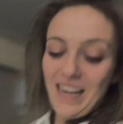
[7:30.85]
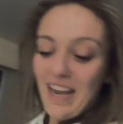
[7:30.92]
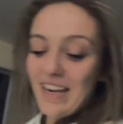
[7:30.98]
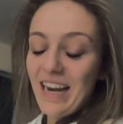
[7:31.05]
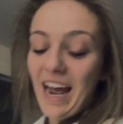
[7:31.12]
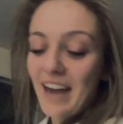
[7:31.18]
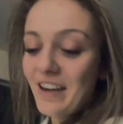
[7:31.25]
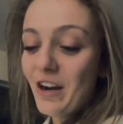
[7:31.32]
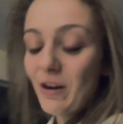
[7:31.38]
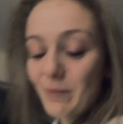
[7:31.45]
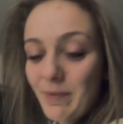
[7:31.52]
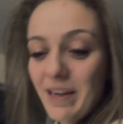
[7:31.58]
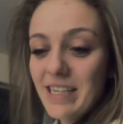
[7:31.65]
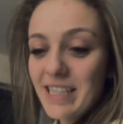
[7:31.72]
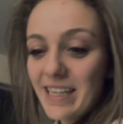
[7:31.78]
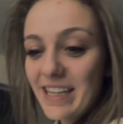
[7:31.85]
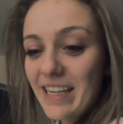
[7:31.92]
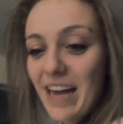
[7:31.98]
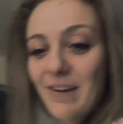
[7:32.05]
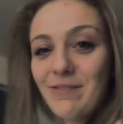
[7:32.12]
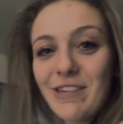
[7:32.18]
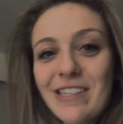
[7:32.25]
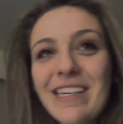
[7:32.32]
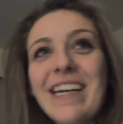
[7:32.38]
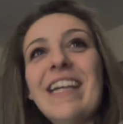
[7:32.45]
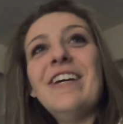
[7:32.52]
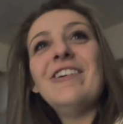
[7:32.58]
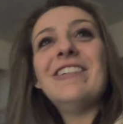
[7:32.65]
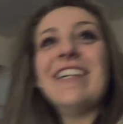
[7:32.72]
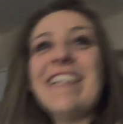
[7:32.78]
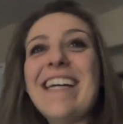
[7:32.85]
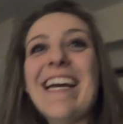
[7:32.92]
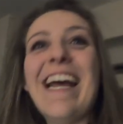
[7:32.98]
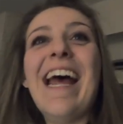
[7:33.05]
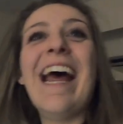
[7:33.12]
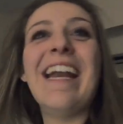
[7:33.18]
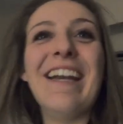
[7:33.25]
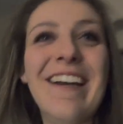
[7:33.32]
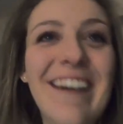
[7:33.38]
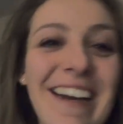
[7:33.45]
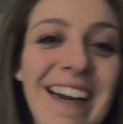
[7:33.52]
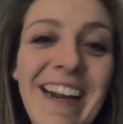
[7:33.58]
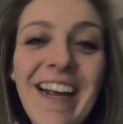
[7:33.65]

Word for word: Yeah, no, basically I'm just a huge idiot, and